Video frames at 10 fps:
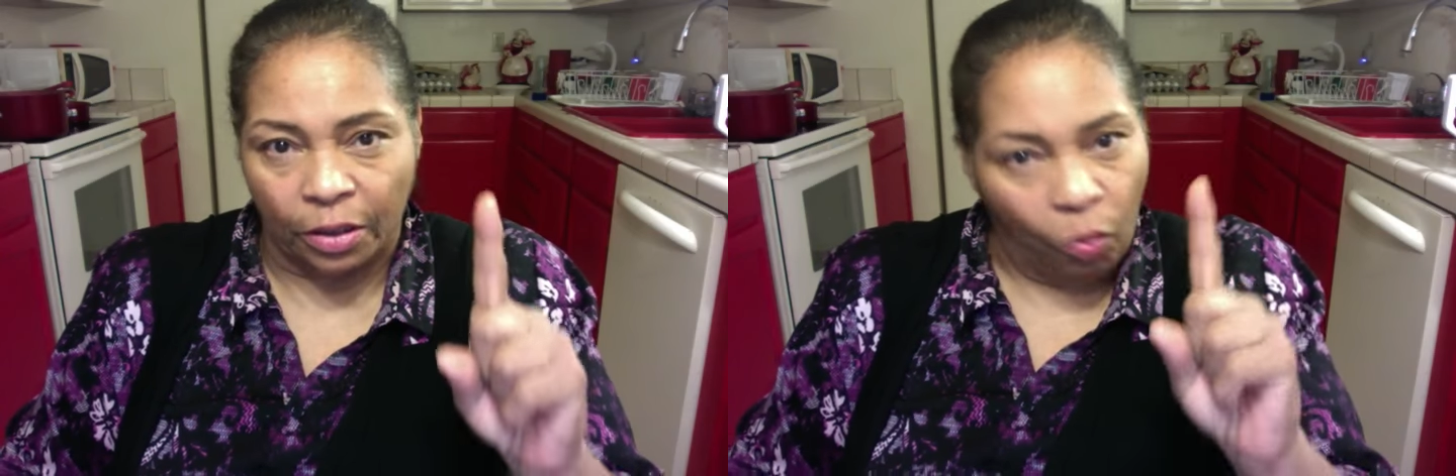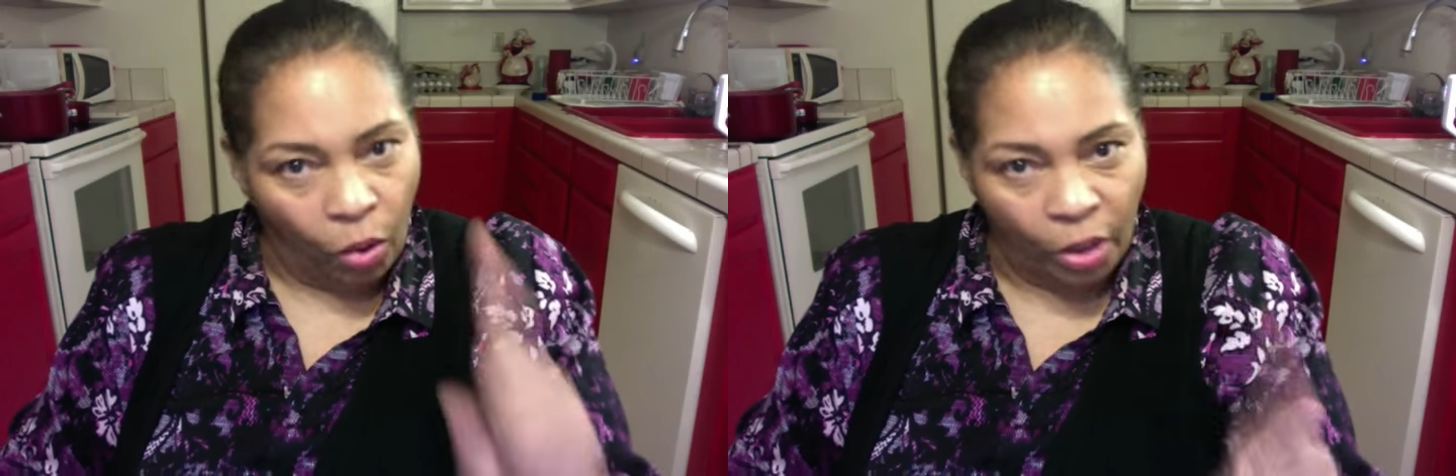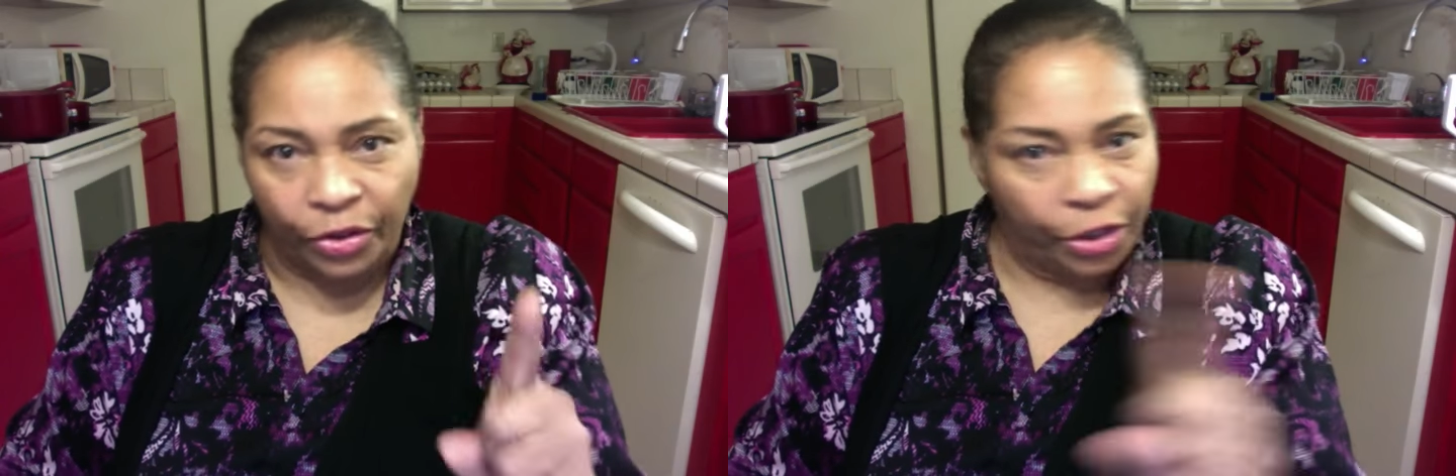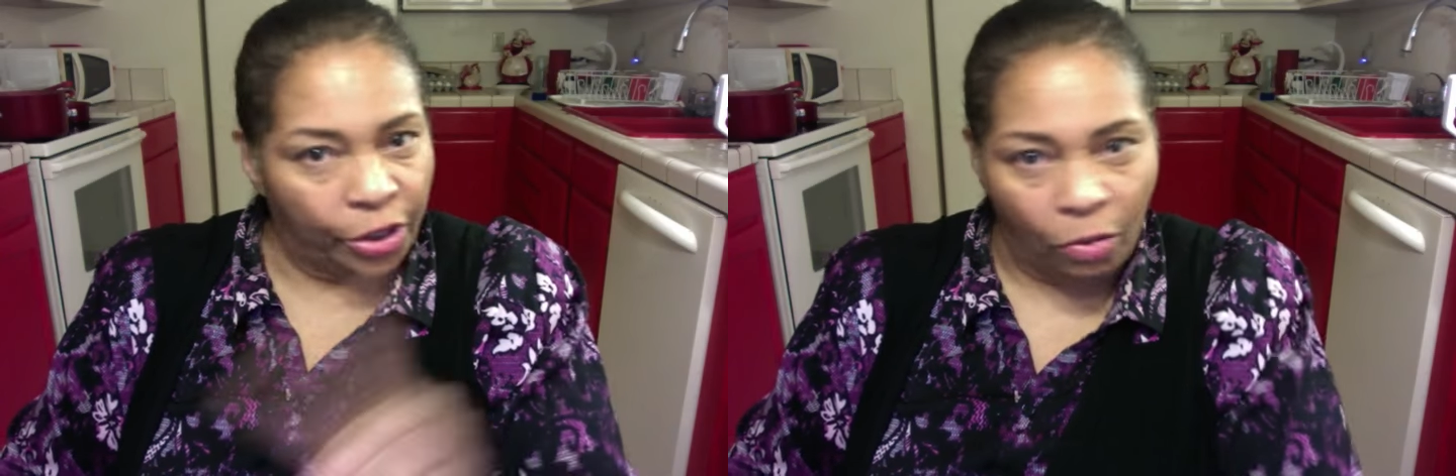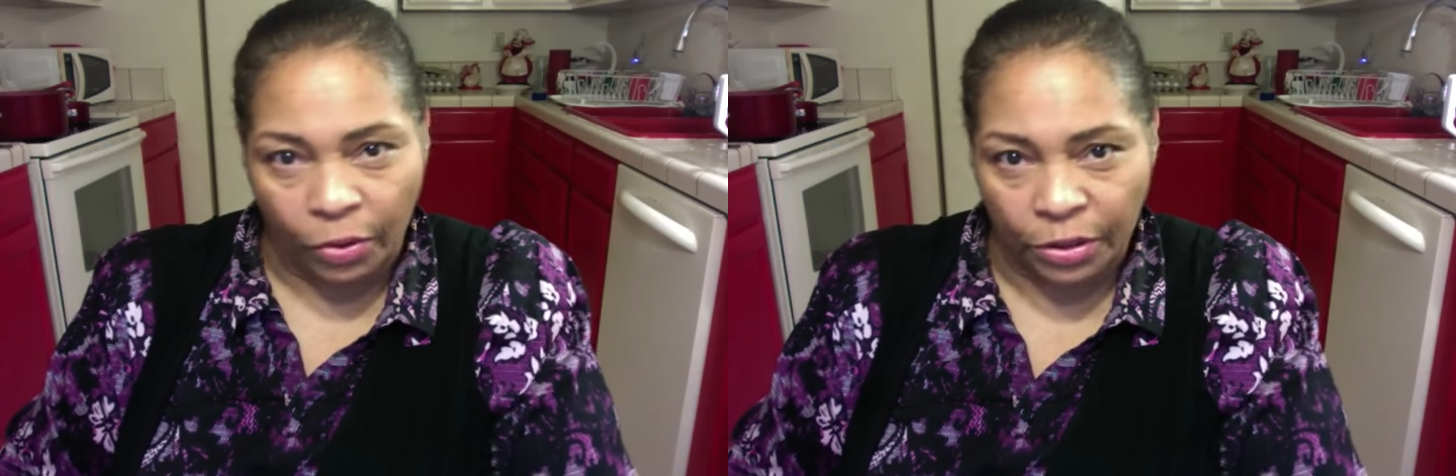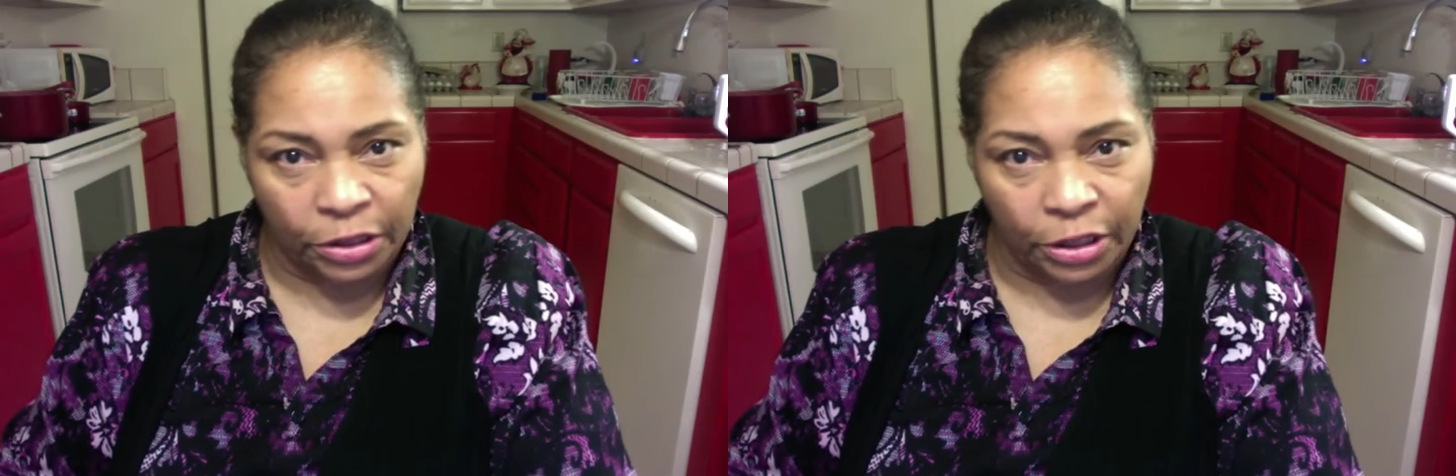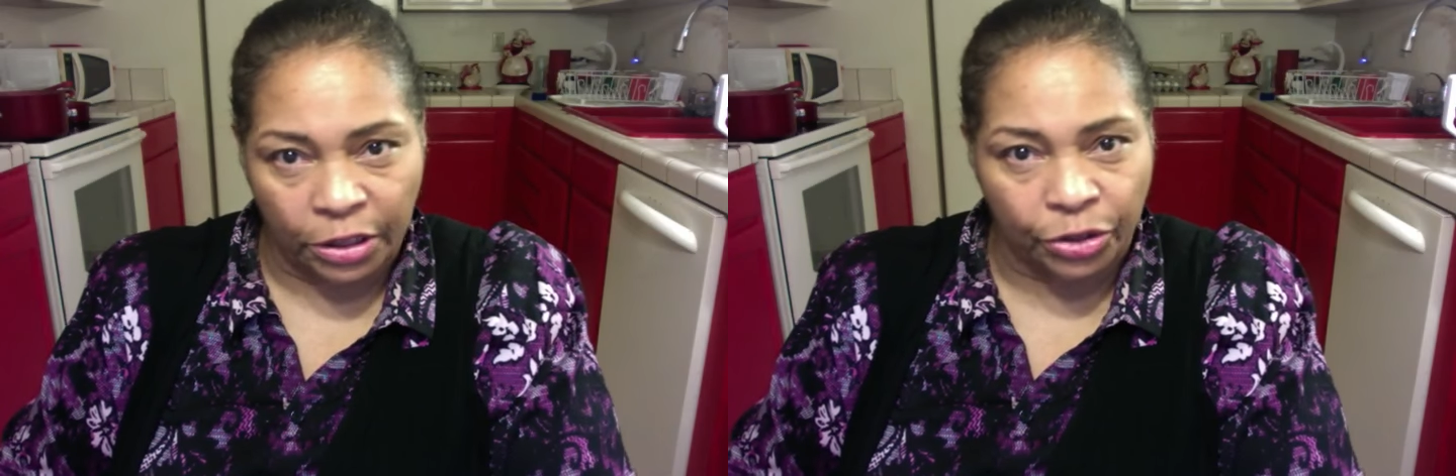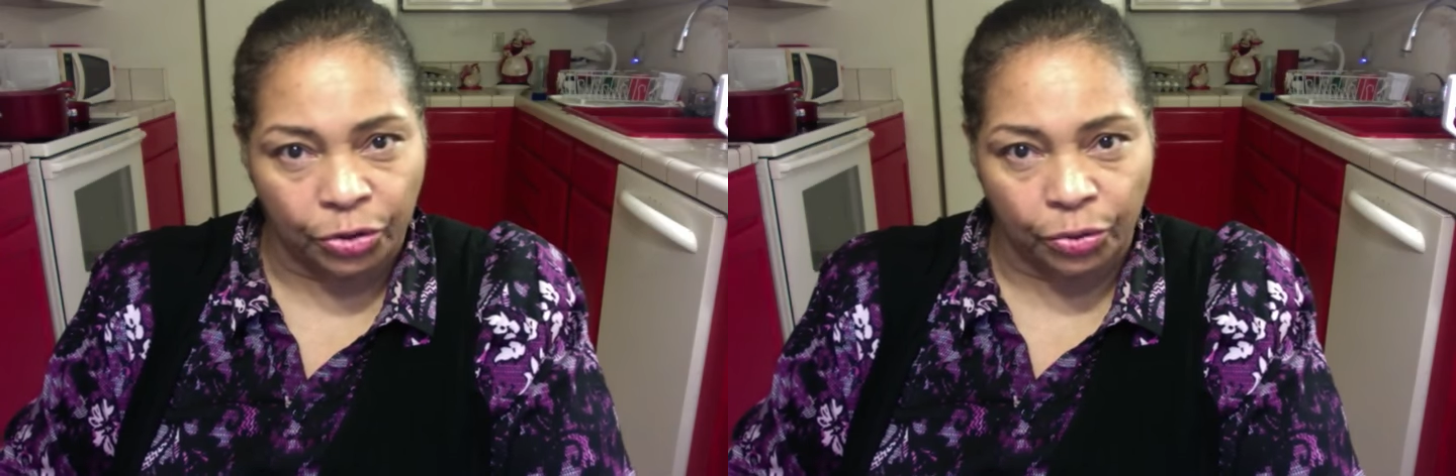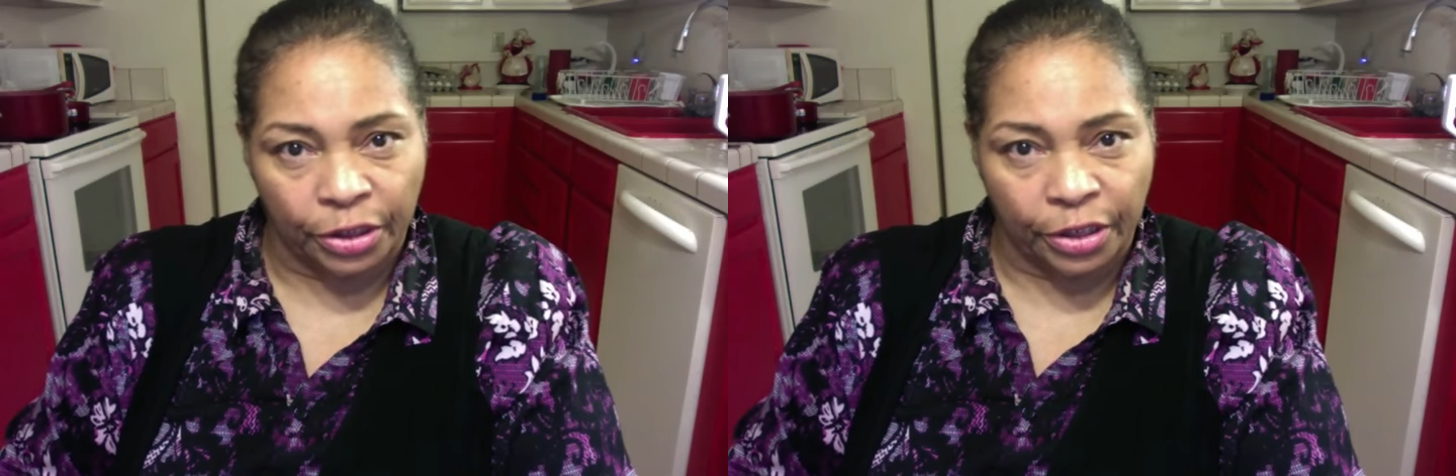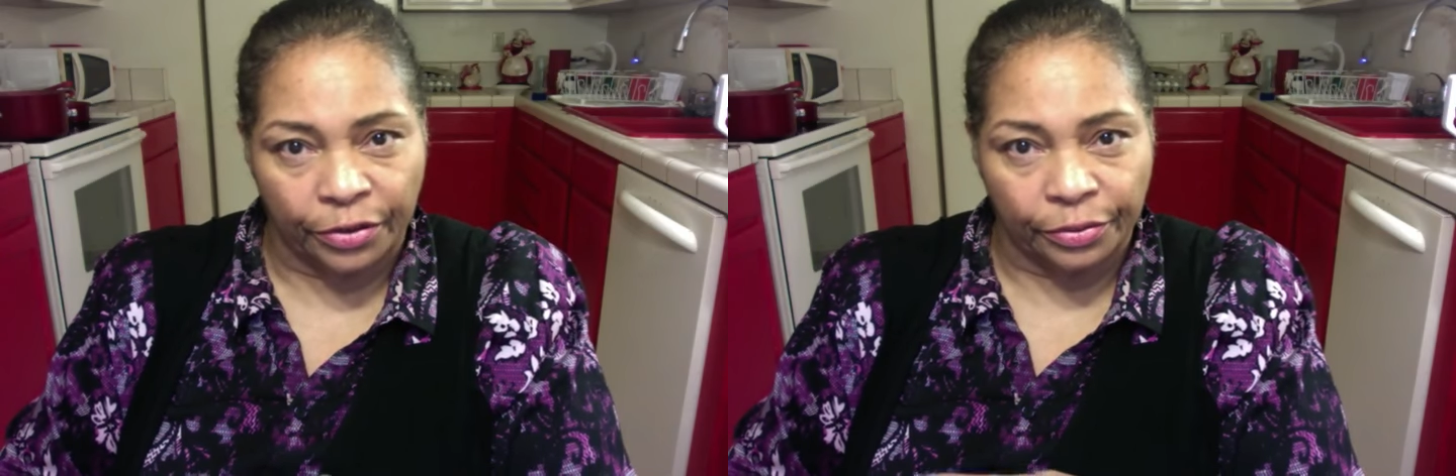one thing always leads to
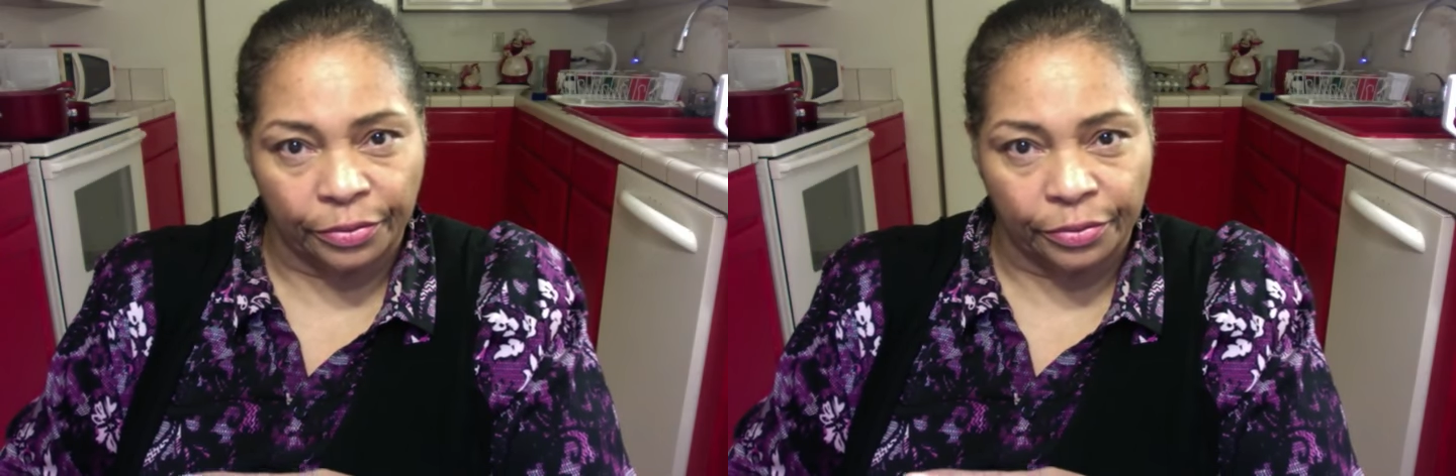another.